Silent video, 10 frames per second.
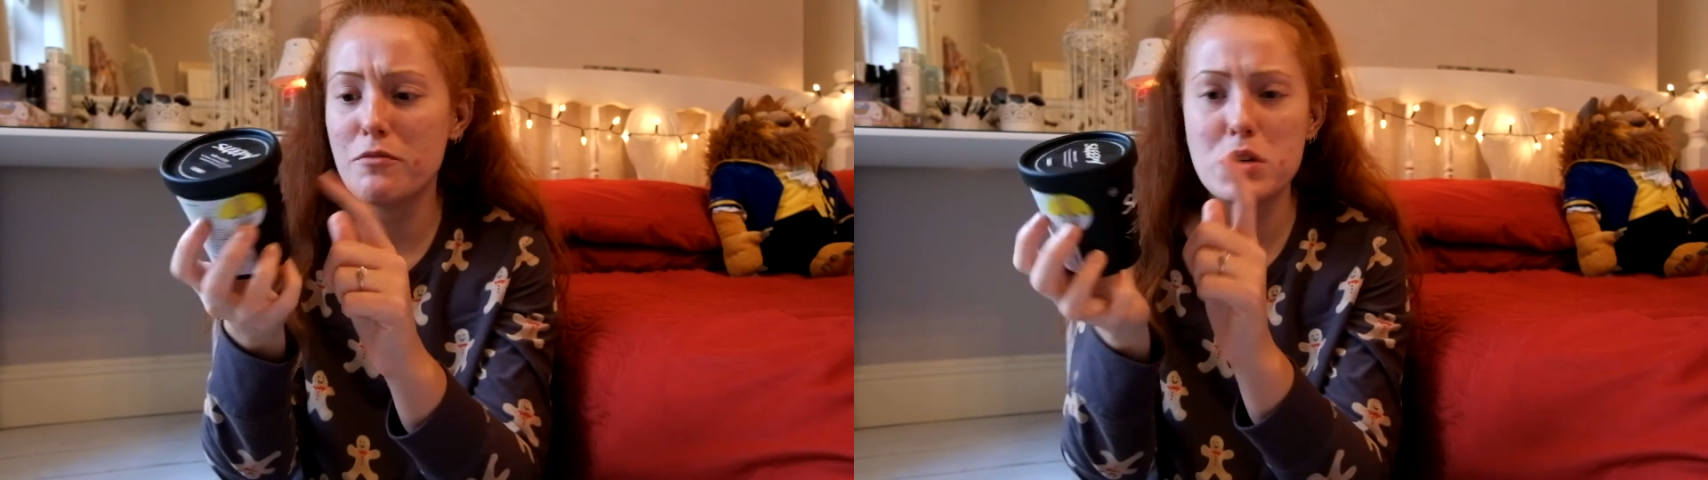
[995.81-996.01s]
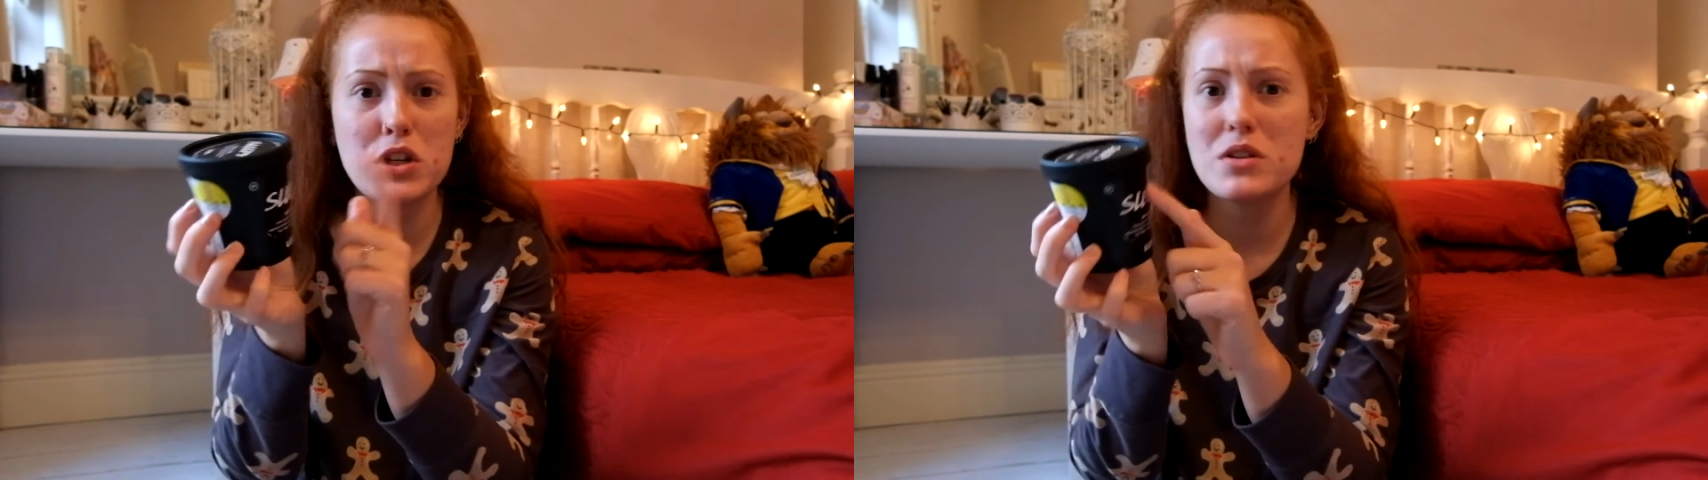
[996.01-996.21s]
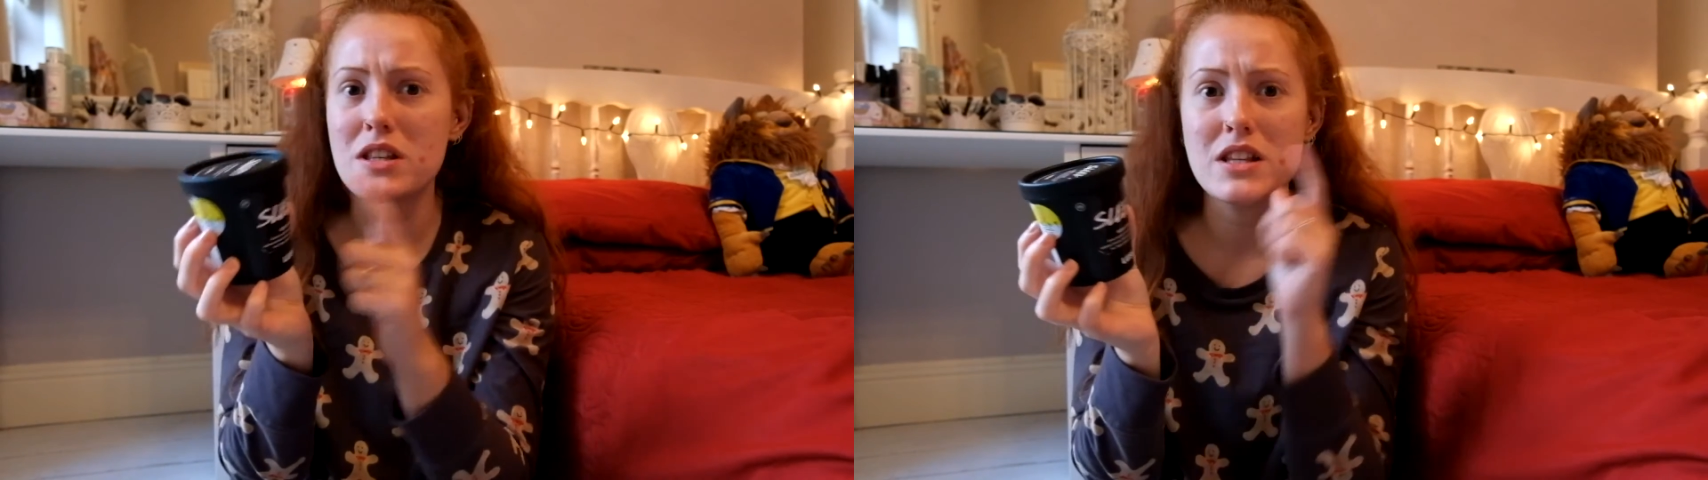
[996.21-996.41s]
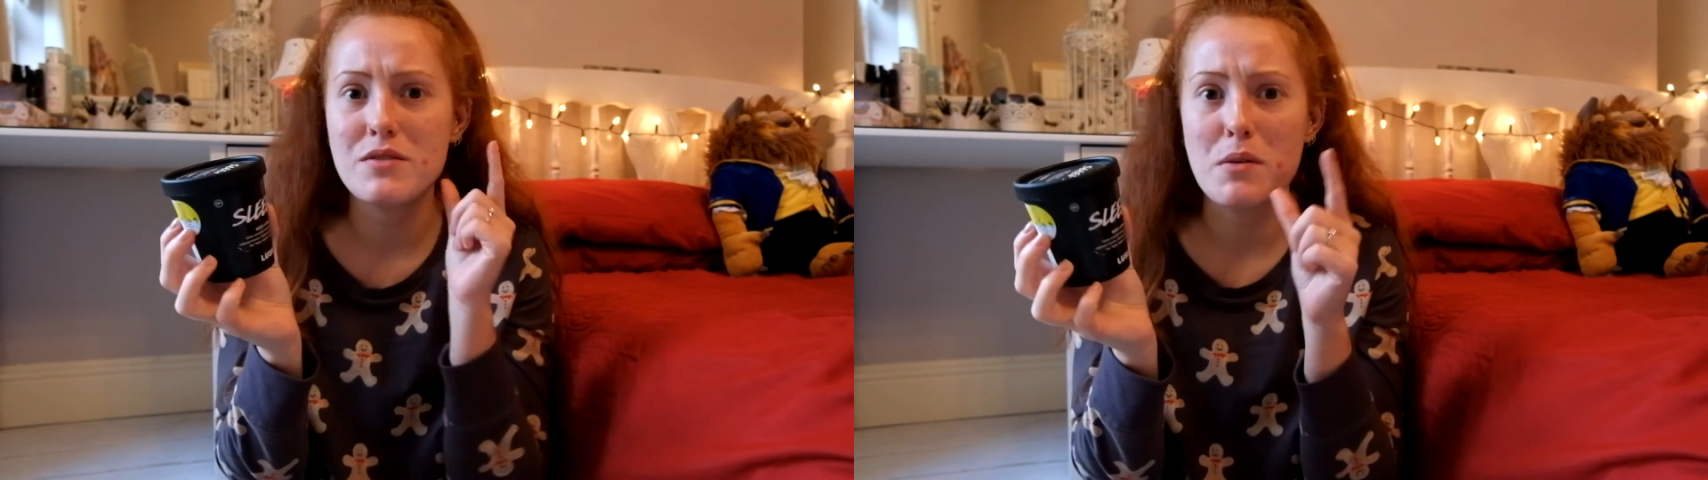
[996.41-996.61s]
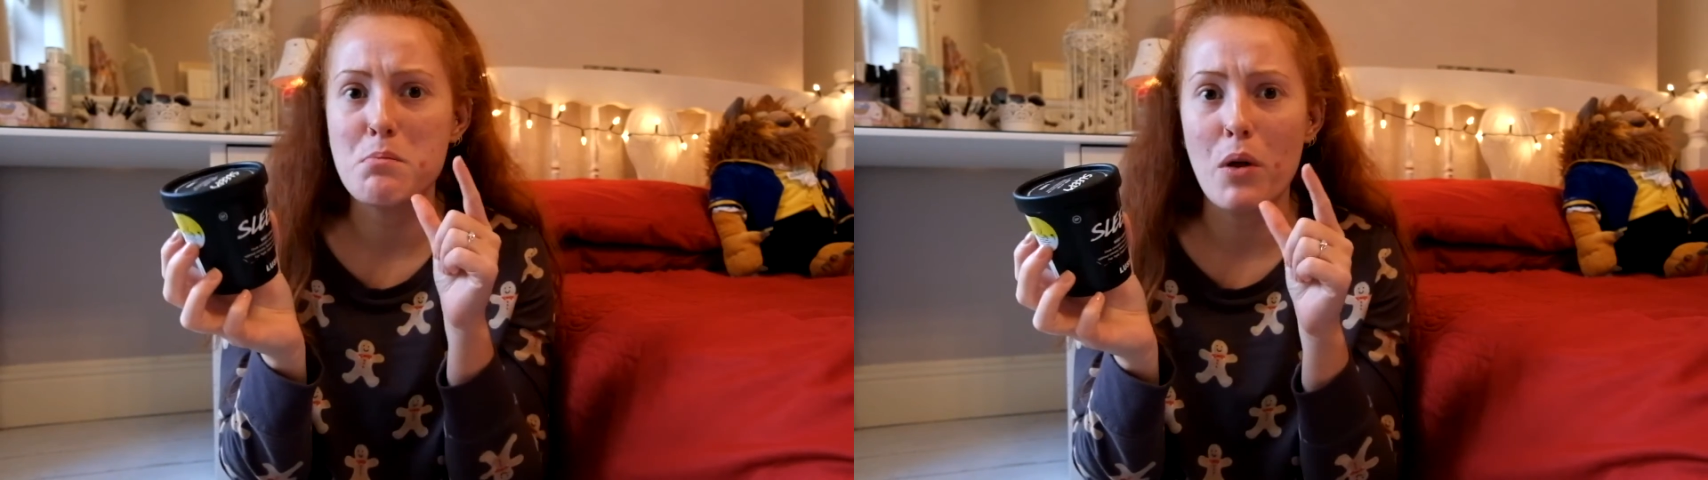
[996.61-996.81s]
I've been using
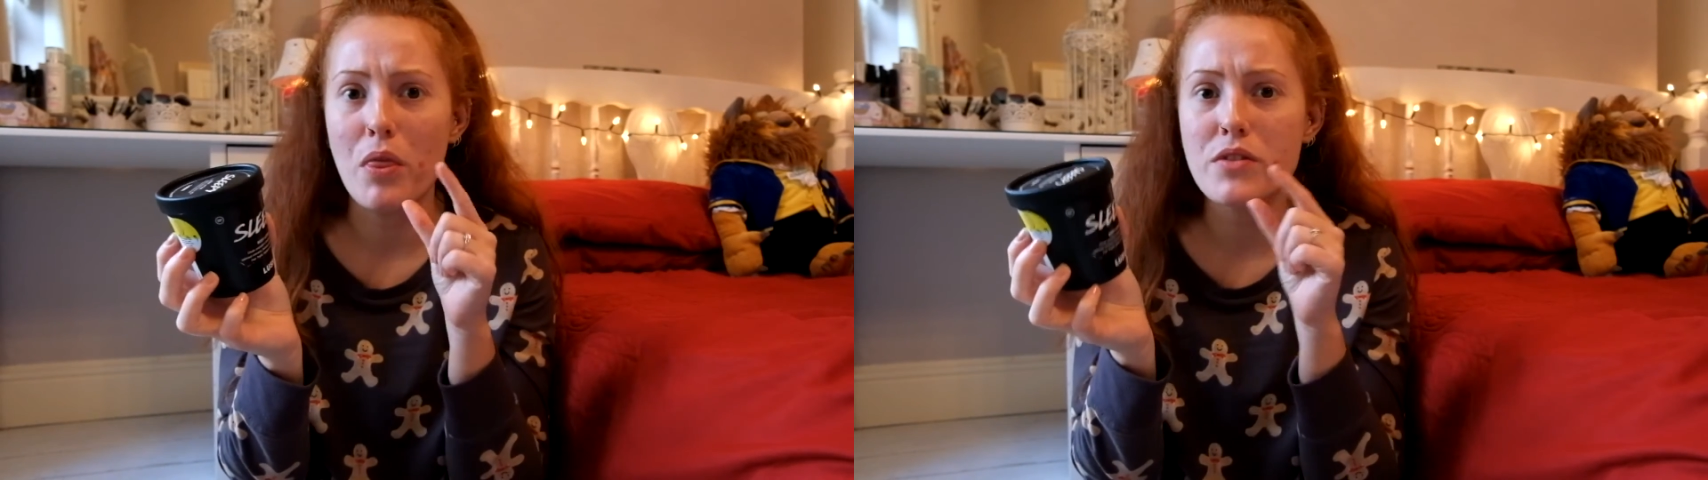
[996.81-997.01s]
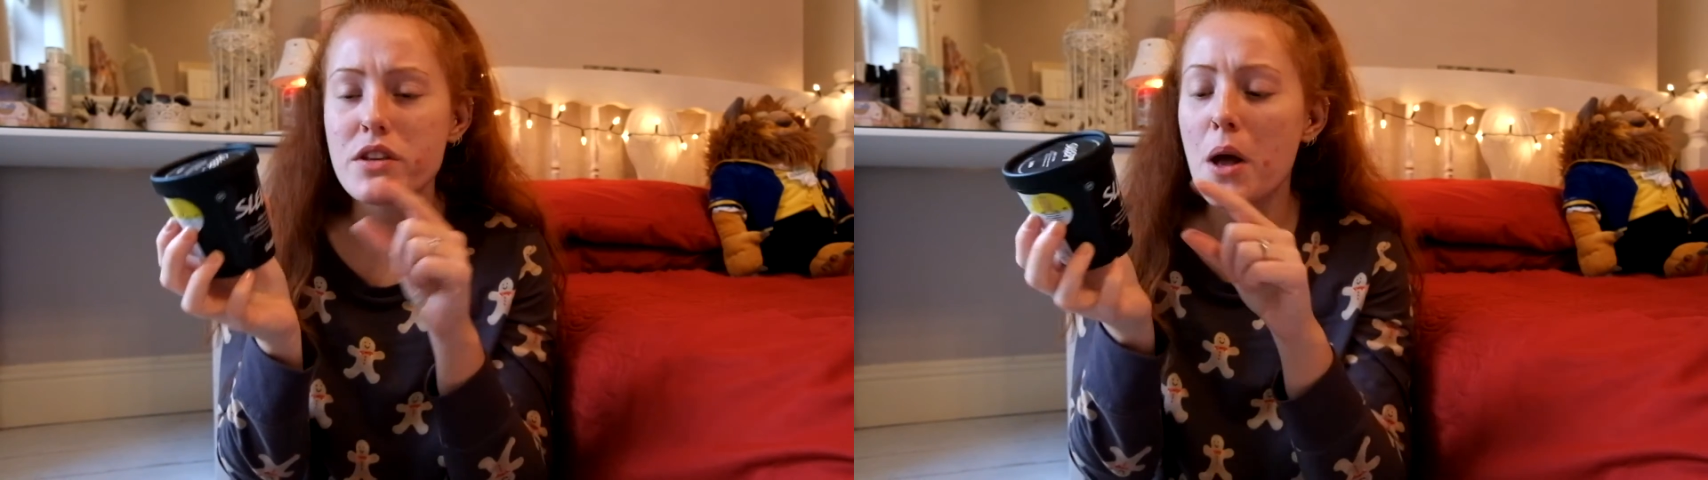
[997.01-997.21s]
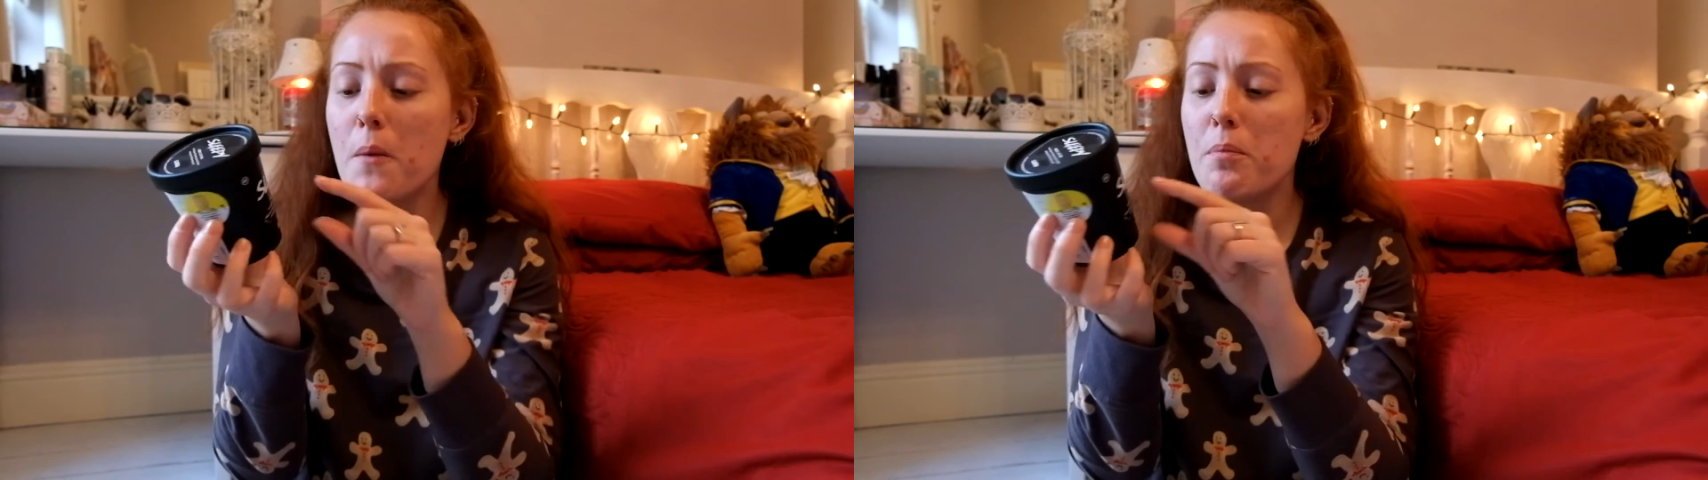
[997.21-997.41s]
this for months,